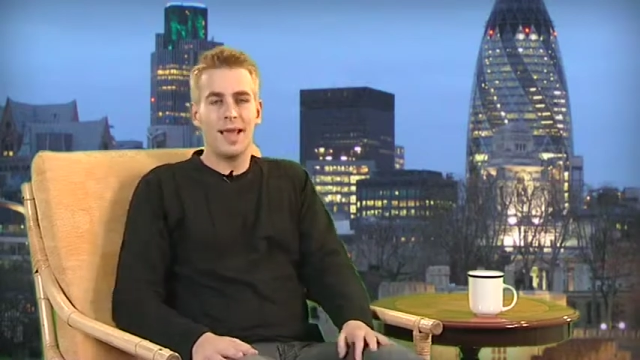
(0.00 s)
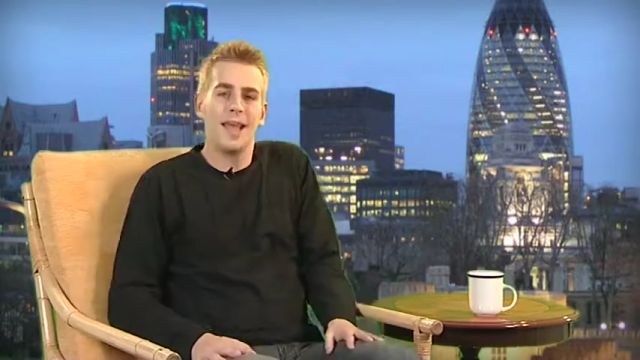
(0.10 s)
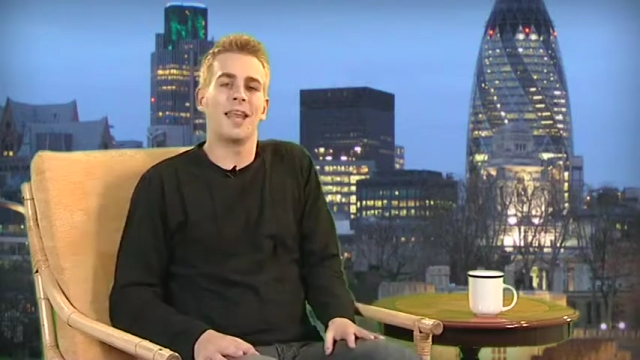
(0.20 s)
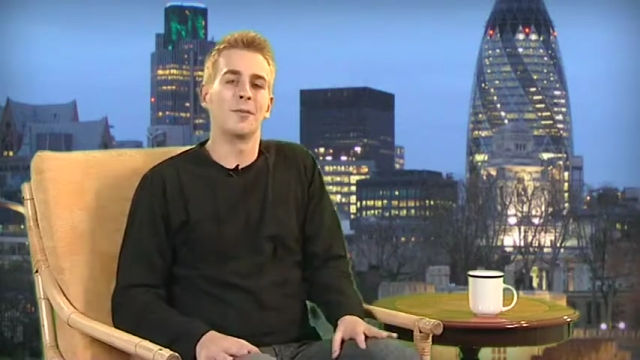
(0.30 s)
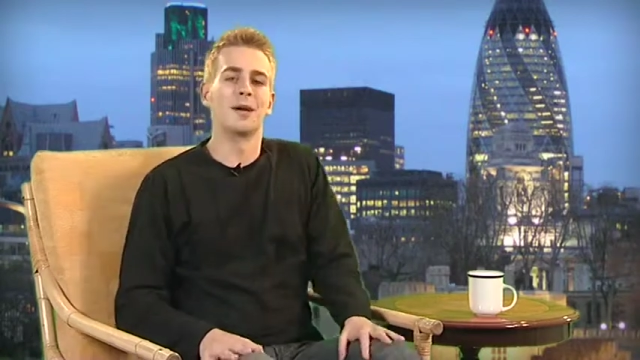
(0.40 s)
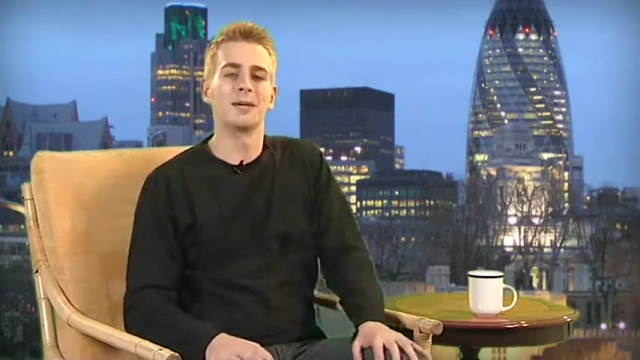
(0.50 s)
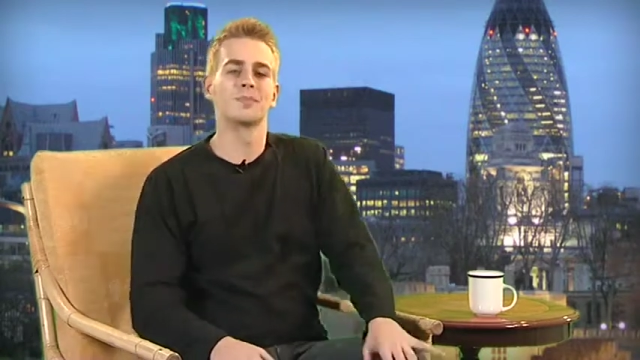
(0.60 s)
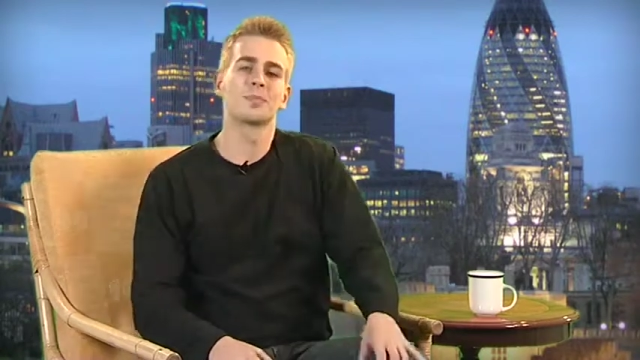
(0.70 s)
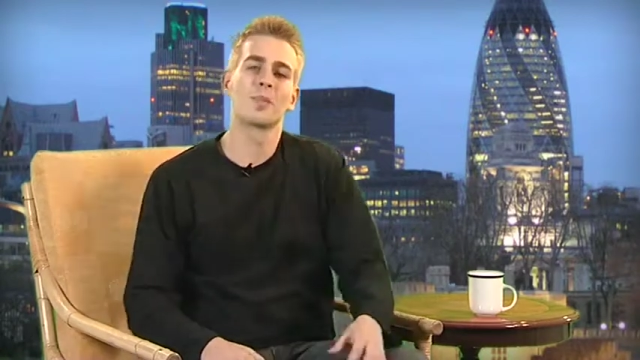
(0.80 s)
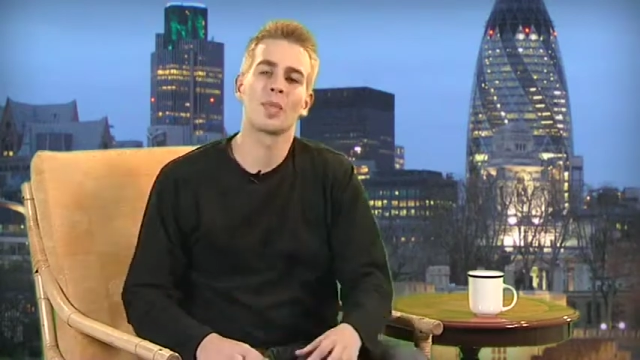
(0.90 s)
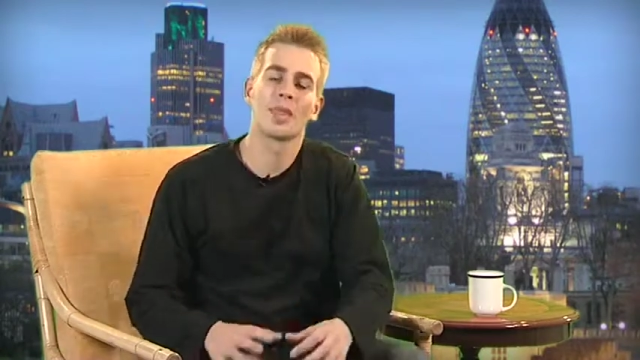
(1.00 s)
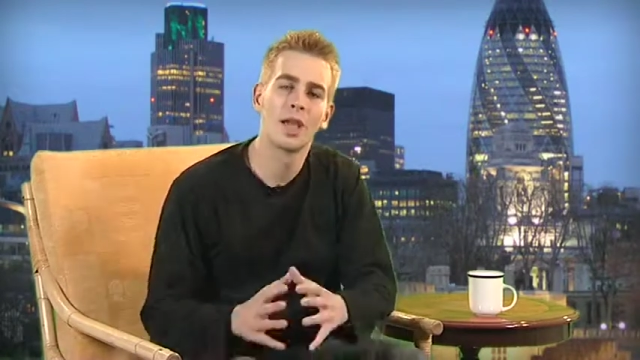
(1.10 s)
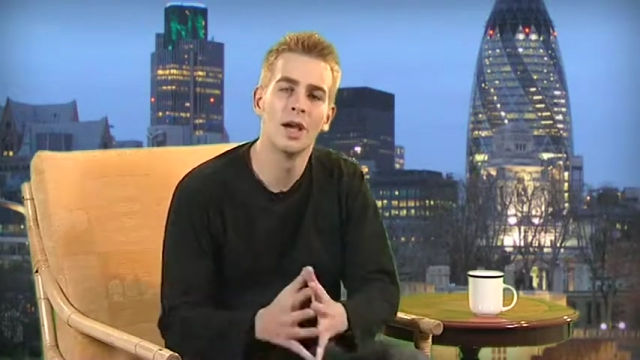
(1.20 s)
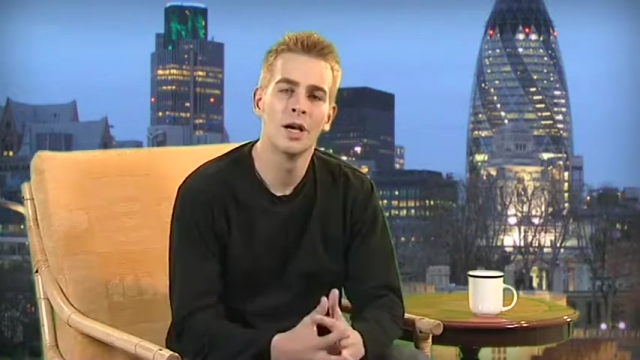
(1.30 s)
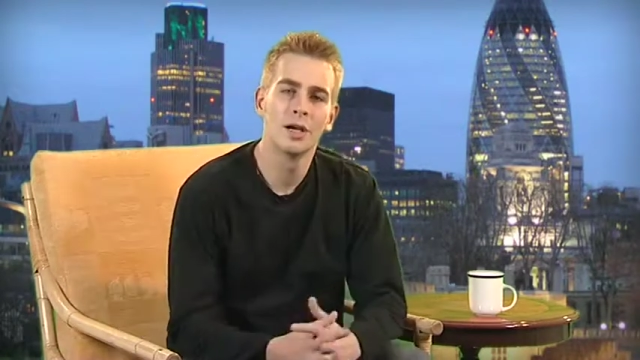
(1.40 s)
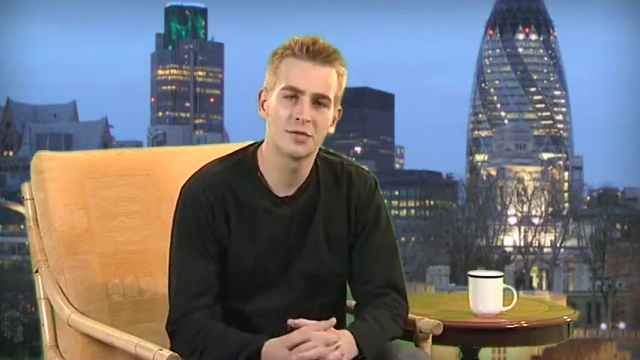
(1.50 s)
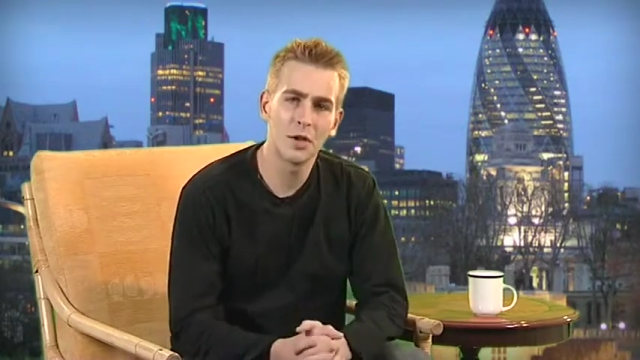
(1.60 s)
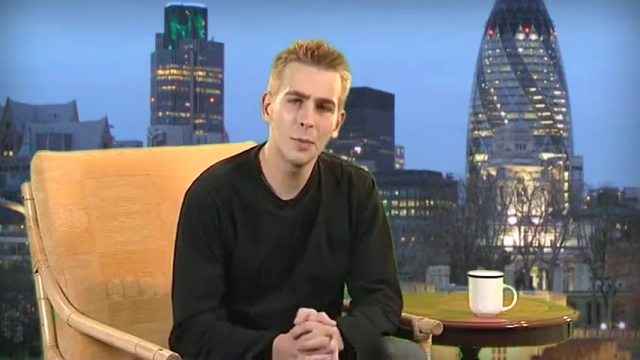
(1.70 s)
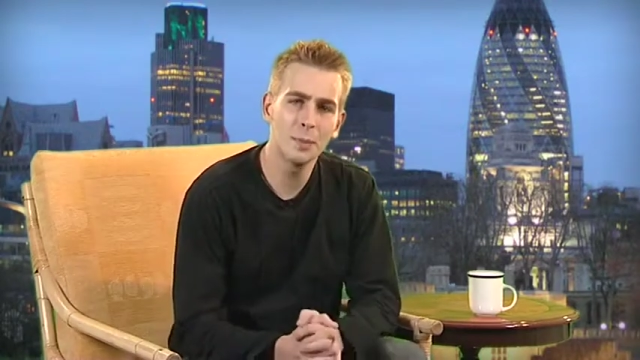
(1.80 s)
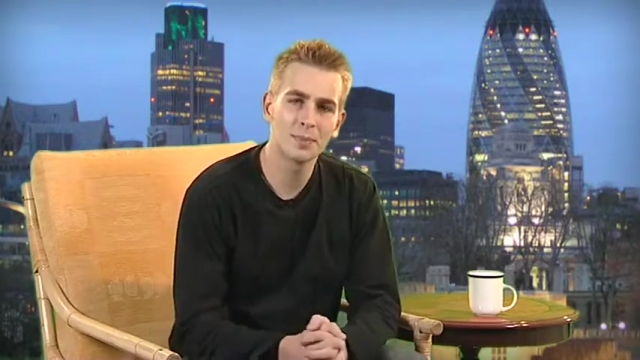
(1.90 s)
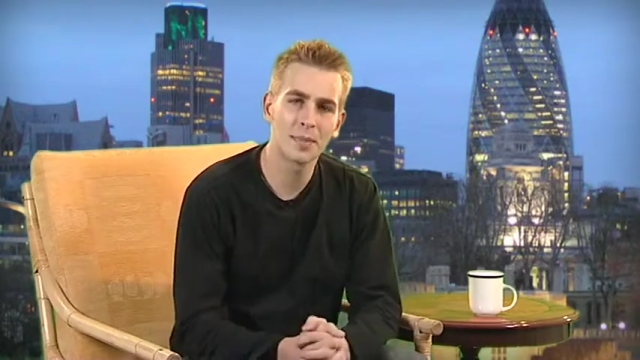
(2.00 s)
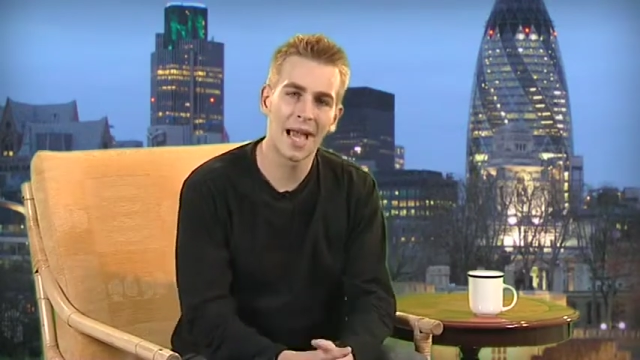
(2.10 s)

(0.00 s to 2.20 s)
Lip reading: Anyway, so